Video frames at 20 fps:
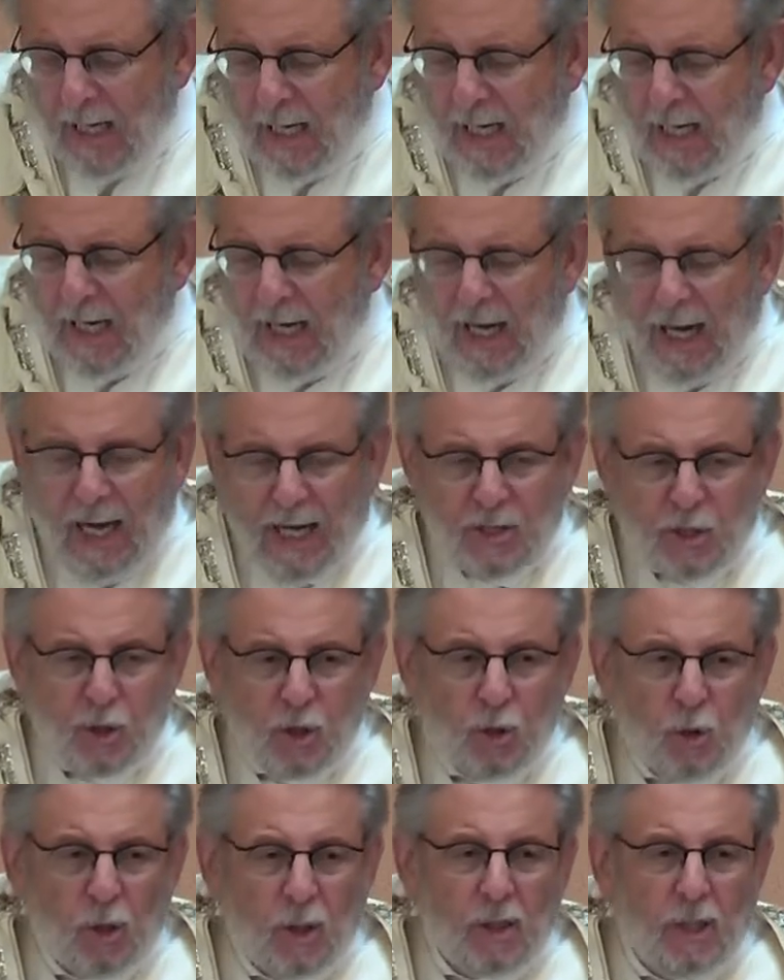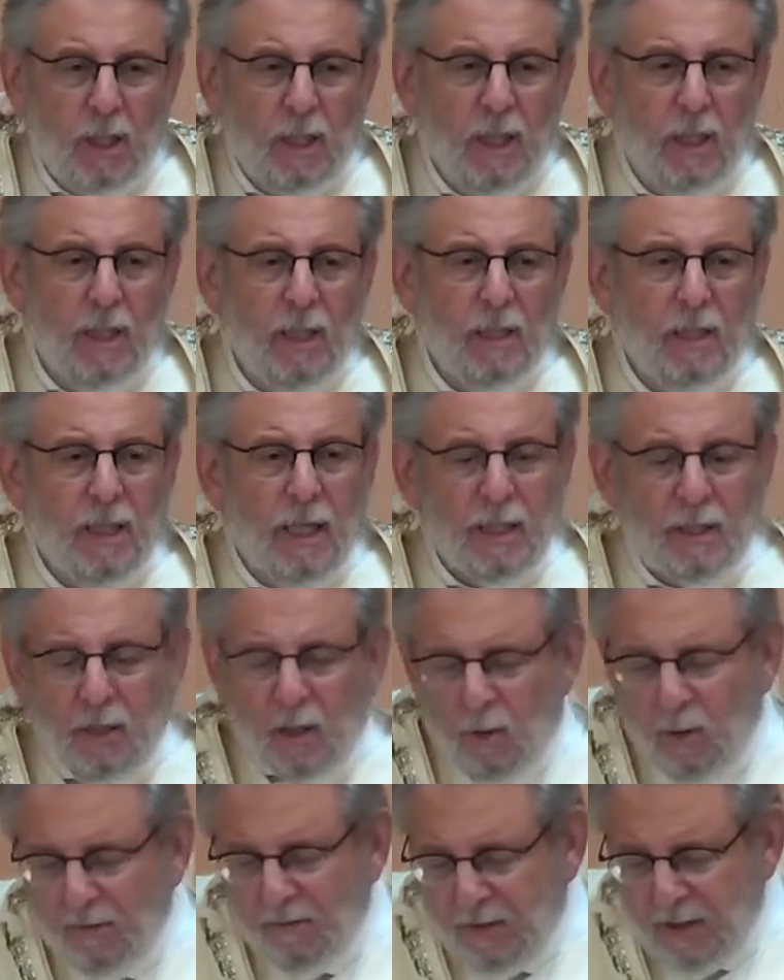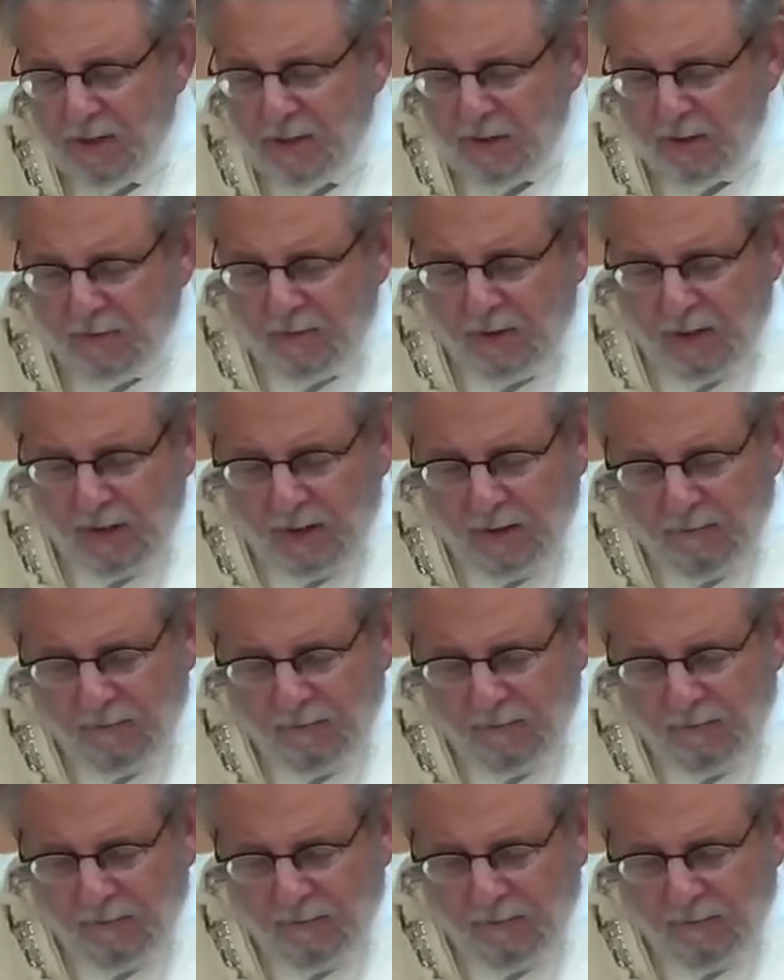I surely let go of history,